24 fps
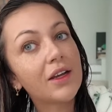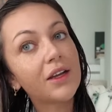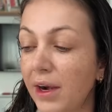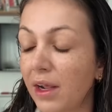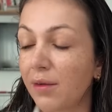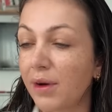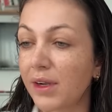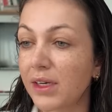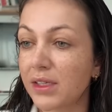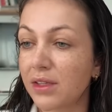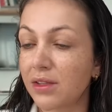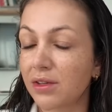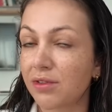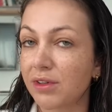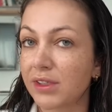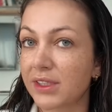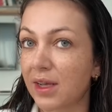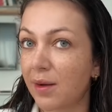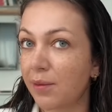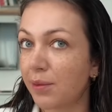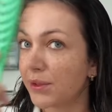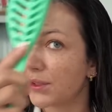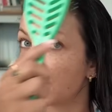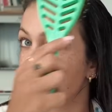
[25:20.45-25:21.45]
And I went to the
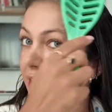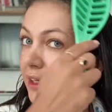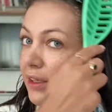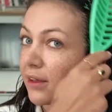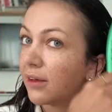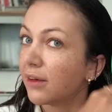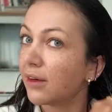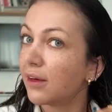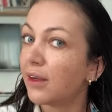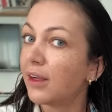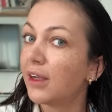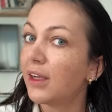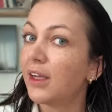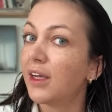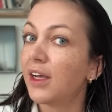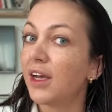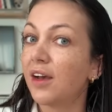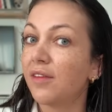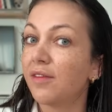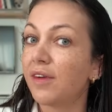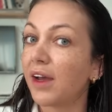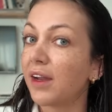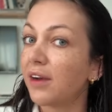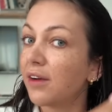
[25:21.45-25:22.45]
Chris Appleton
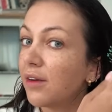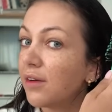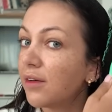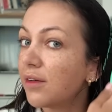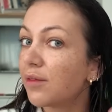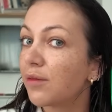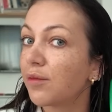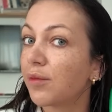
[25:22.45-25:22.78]
event,